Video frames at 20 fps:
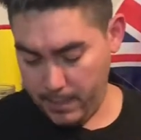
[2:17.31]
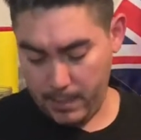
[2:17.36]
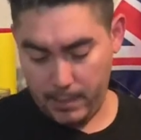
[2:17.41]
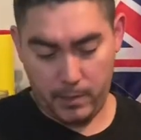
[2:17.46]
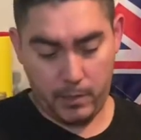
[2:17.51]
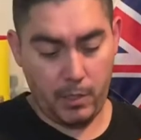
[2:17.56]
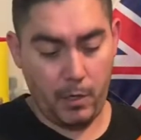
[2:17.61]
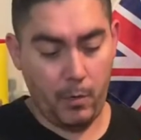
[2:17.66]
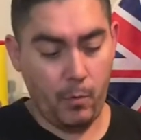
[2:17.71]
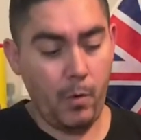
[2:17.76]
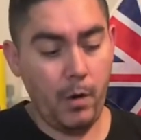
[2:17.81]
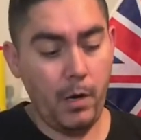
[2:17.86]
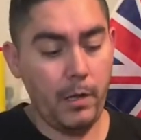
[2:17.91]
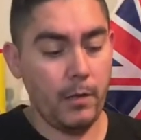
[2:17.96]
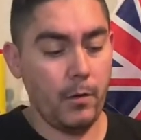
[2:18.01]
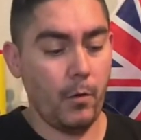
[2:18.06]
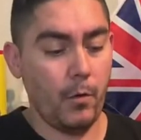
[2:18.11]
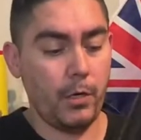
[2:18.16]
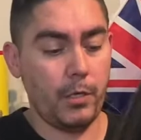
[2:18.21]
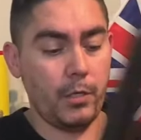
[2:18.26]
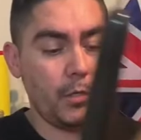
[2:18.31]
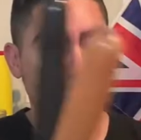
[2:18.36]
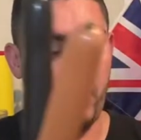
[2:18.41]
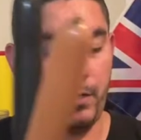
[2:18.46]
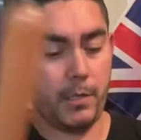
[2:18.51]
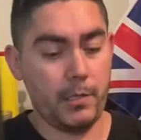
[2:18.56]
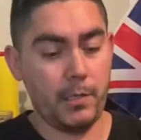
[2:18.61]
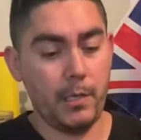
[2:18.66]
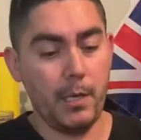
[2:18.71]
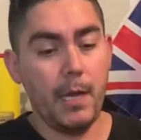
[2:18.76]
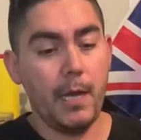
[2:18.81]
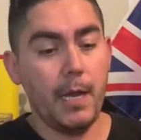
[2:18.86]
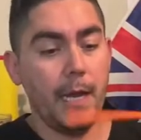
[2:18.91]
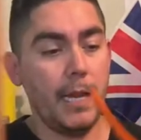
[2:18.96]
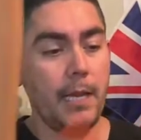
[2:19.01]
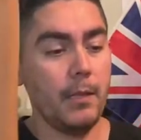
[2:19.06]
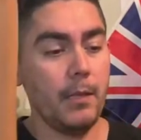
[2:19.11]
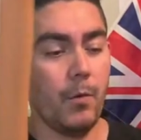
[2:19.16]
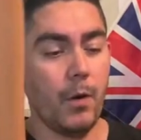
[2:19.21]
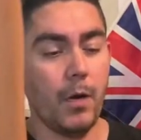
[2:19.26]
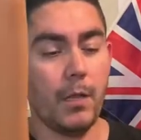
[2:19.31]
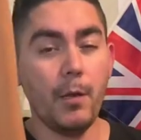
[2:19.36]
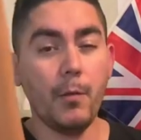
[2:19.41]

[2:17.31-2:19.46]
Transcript: And so one of the orange ones, either one,